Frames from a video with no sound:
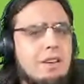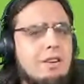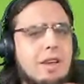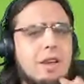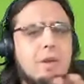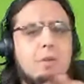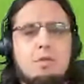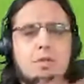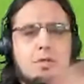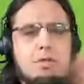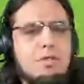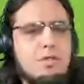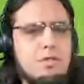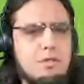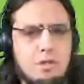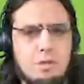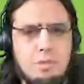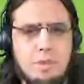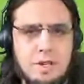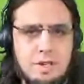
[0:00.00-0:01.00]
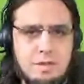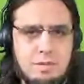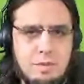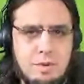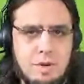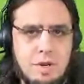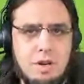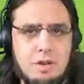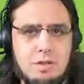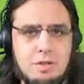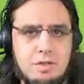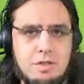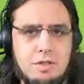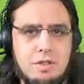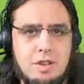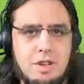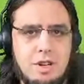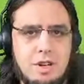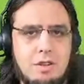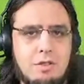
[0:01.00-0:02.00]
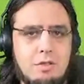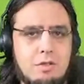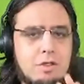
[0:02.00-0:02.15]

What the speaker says: okay, we'll do the store page when we're close to done,